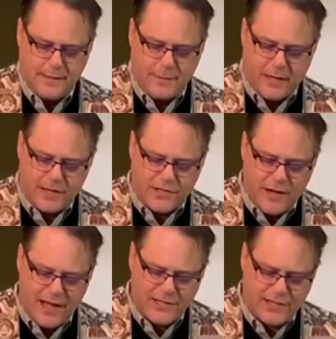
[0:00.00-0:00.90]
Because
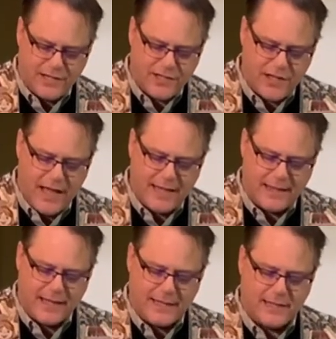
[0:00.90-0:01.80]
Gnostics
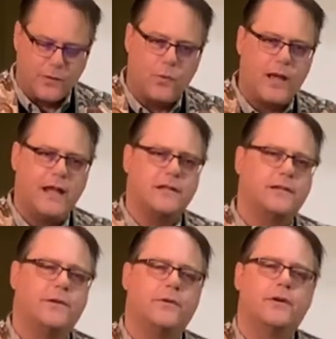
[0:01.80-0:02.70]
thought that the way
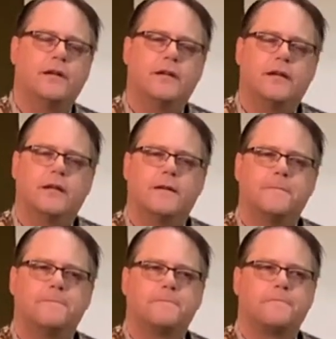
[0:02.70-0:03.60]
to
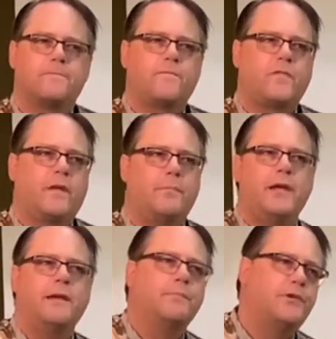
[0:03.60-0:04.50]

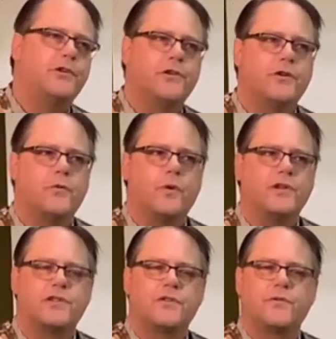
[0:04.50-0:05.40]
being pure
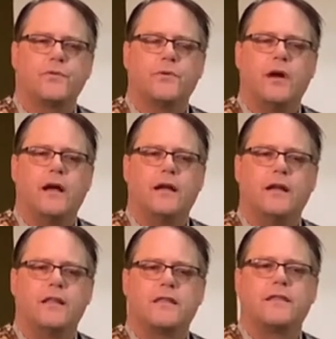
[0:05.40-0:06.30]
was through
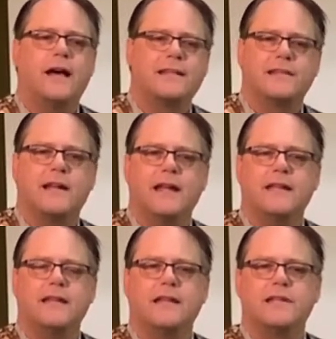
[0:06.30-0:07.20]
thoughts and
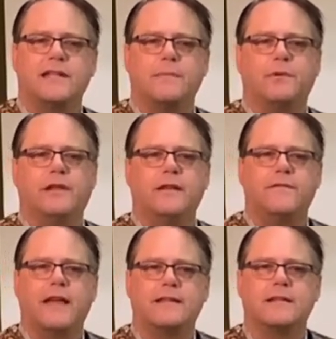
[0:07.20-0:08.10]
ideas, they
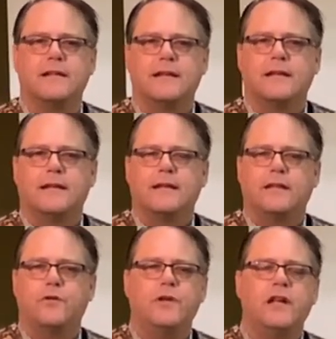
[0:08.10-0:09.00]
believe that
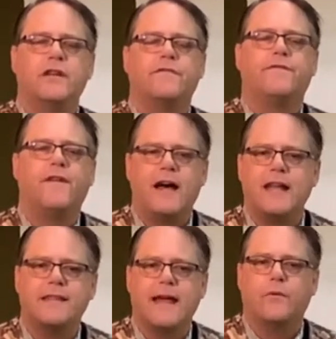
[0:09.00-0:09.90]
you needed to
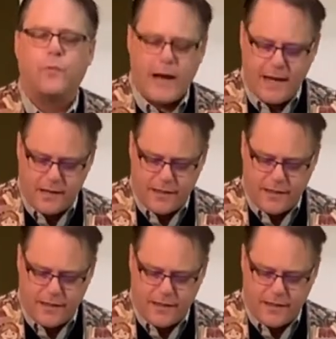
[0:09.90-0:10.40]
find that right